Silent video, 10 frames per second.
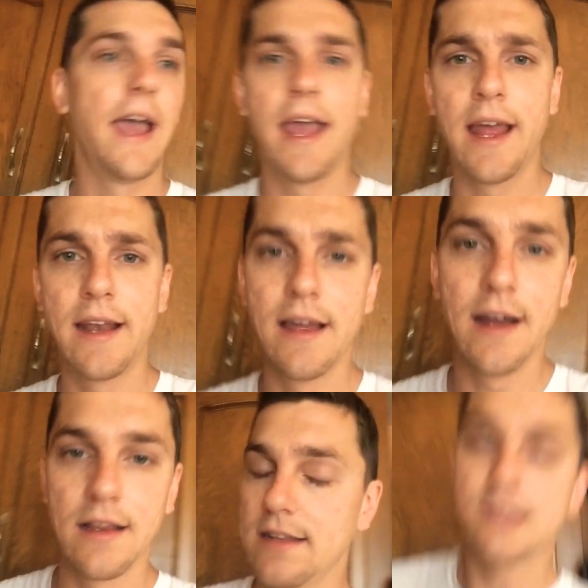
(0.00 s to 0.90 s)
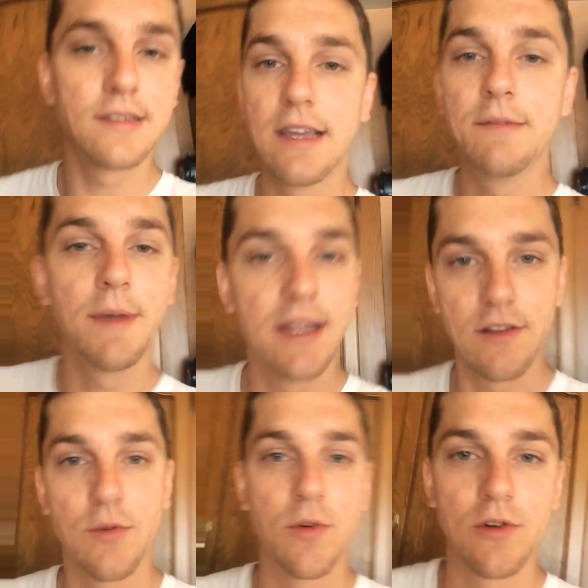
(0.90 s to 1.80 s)
And let's just keep
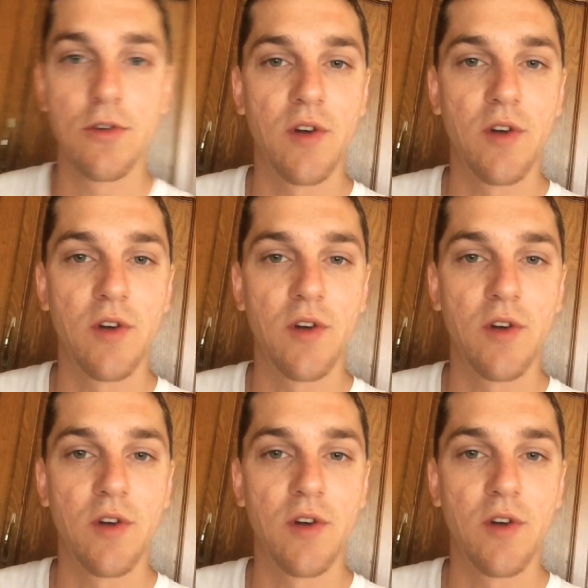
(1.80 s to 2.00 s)
making the world